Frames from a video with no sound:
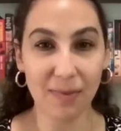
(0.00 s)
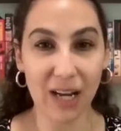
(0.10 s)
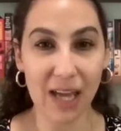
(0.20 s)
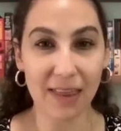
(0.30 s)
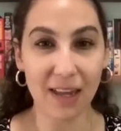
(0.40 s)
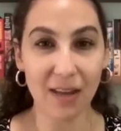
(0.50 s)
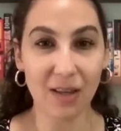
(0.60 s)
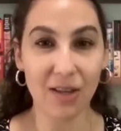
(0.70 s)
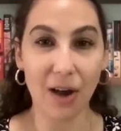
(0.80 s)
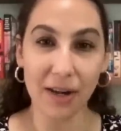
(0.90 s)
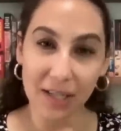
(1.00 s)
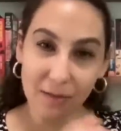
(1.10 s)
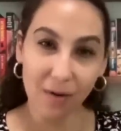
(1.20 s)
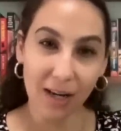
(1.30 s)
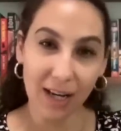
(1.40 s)
But I think
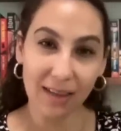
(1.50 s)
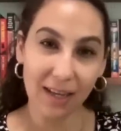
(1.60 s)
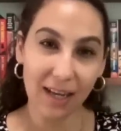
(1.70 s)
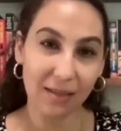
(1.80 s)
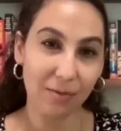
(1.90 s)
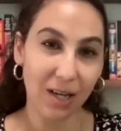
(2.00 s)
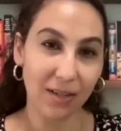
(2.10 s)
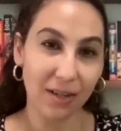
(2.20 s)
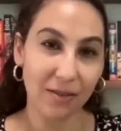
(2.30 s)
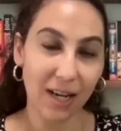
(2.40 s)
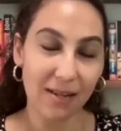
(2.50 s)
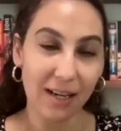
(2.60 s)
Giannis' work ethic, as we all know now,